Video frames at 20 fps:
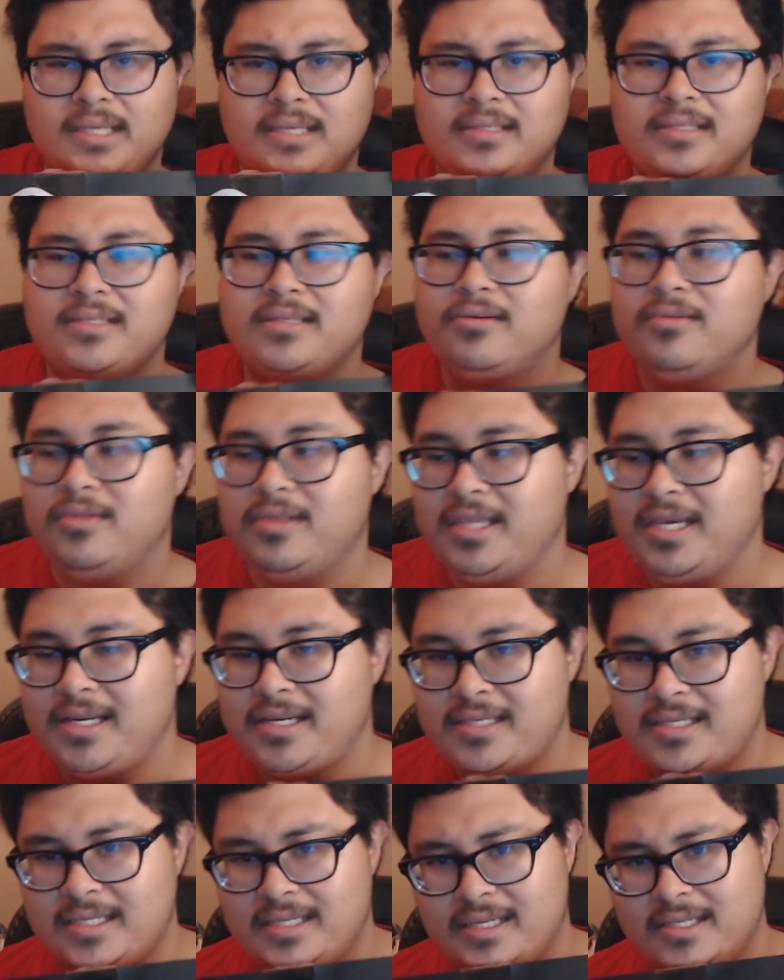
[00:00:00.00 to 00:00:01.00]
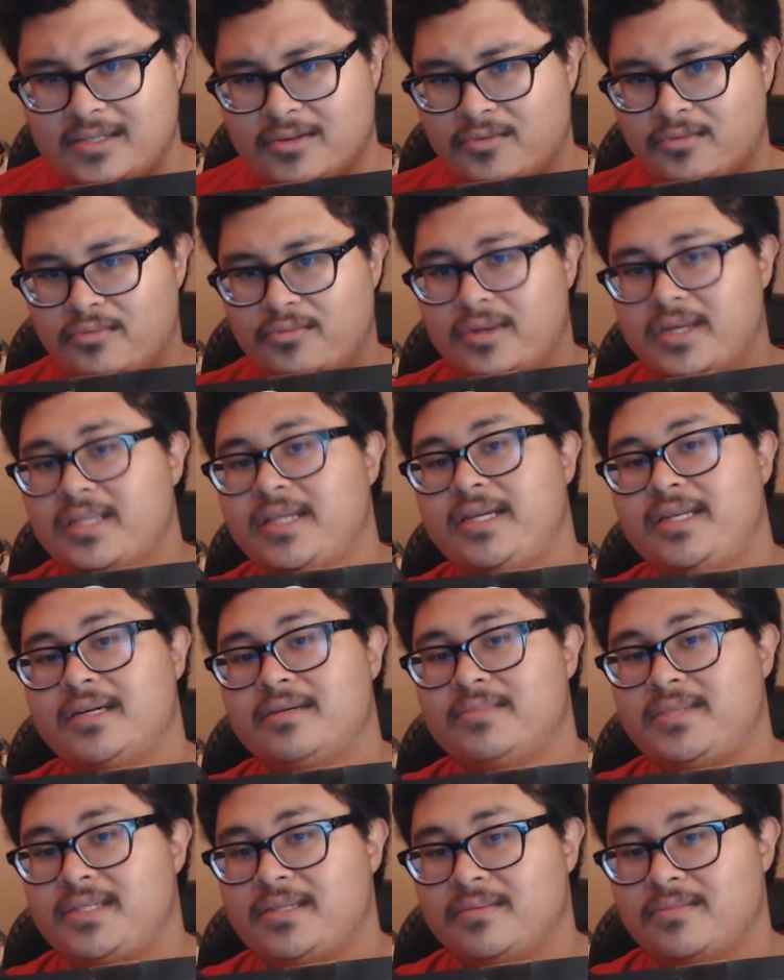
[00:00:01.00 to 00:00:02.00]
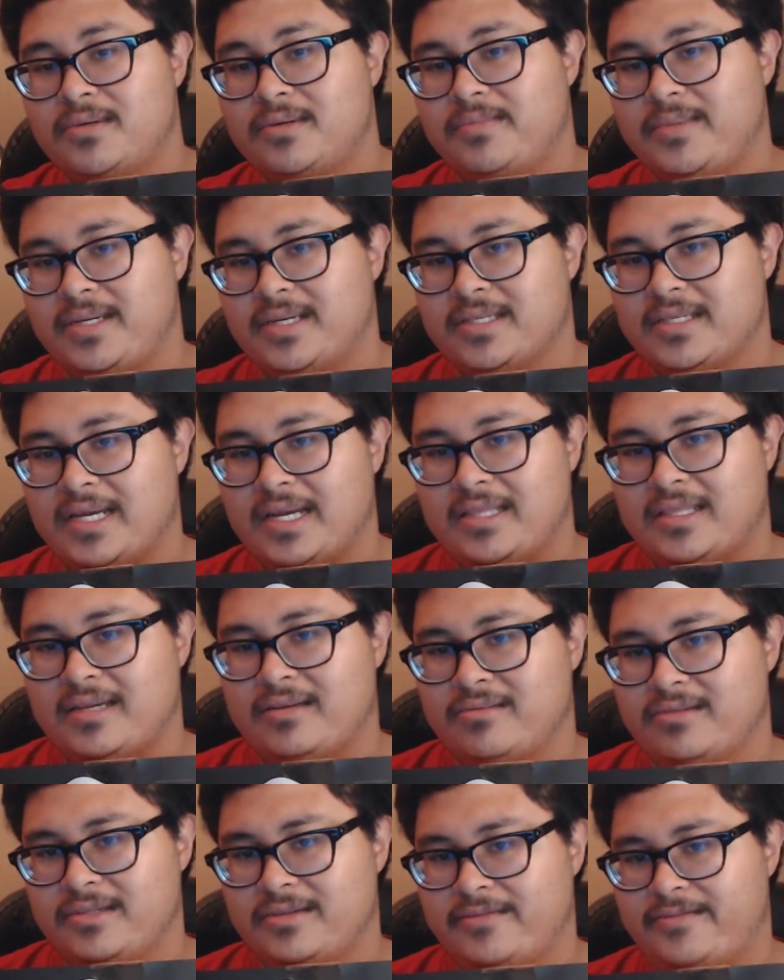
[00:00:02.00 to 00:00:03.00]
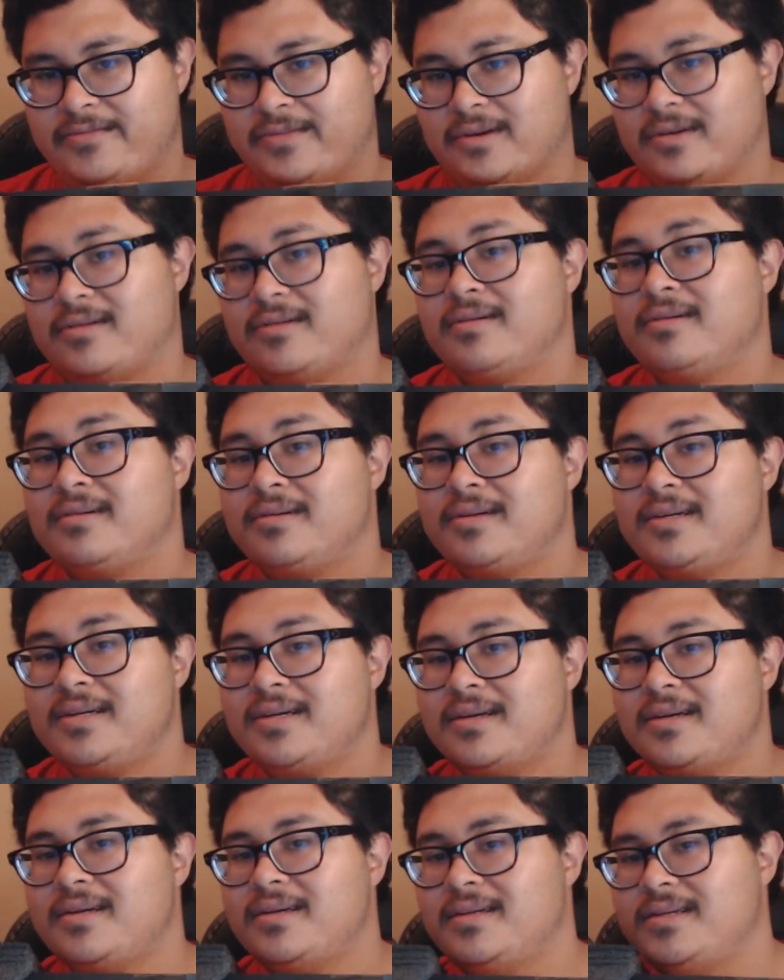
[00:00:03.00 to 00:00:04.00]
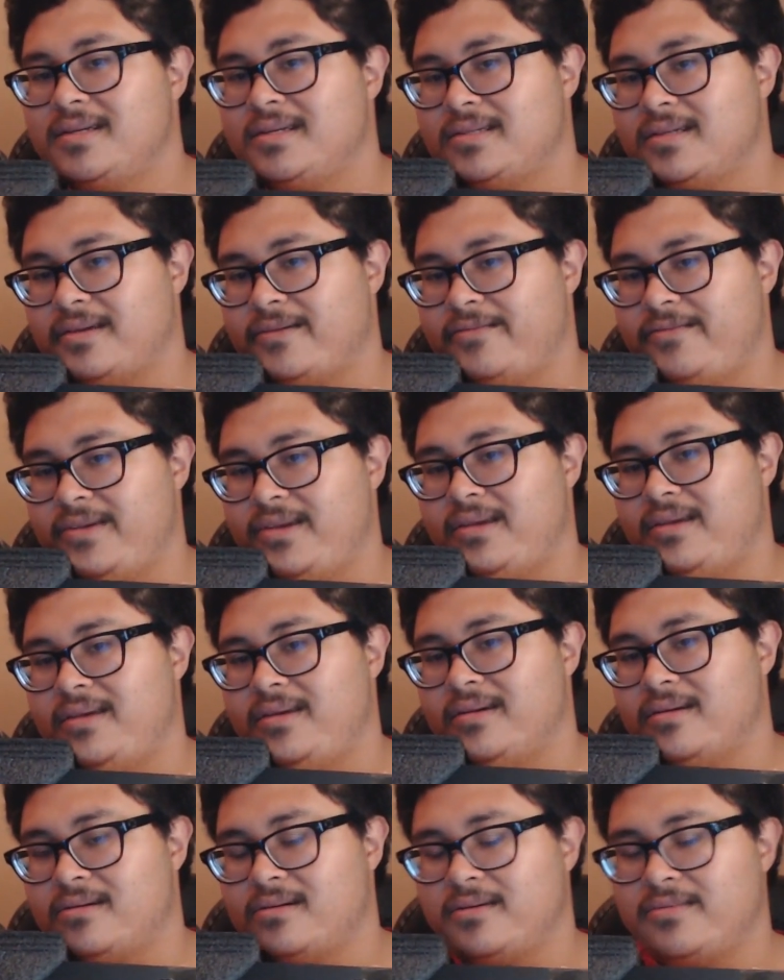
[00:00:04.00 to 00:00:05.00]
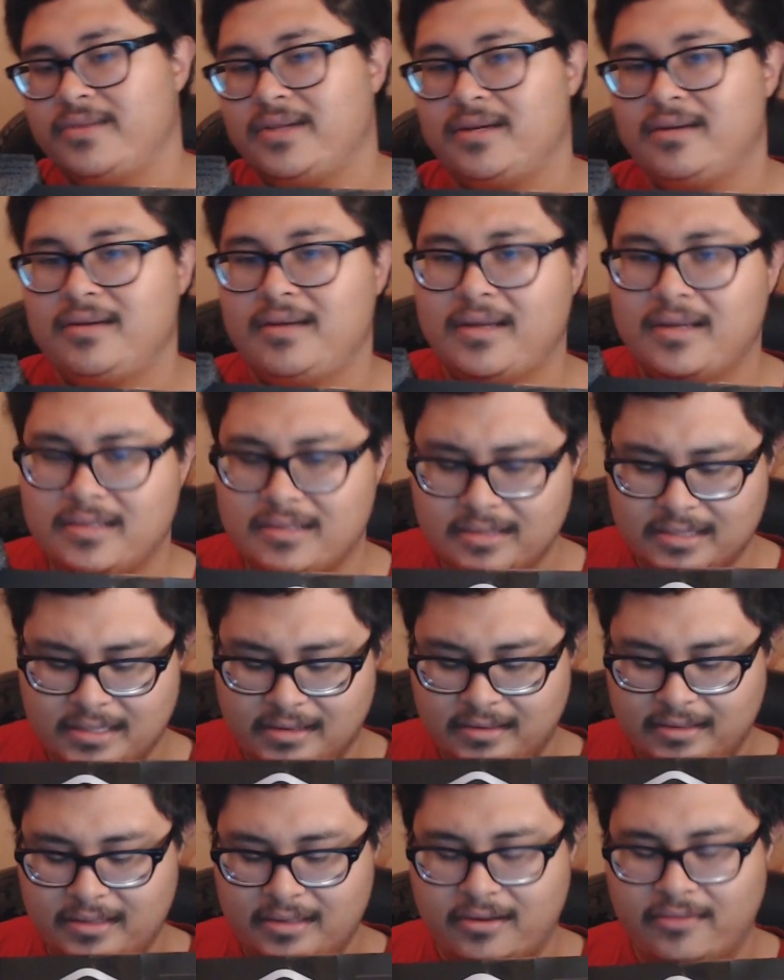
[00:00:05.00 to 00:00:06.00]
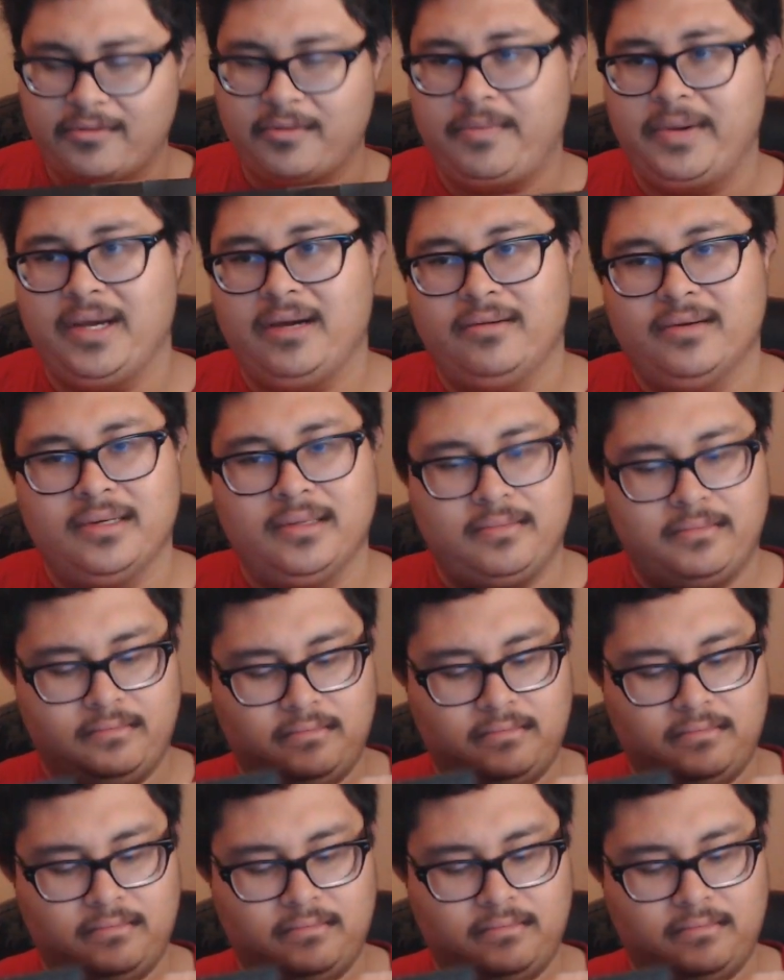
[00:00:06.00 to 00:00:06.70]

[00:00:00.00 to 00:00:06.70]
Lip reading: So this is a really dumb symbol because I thought it was VER. It's like VER over there. So it's called an overpowered.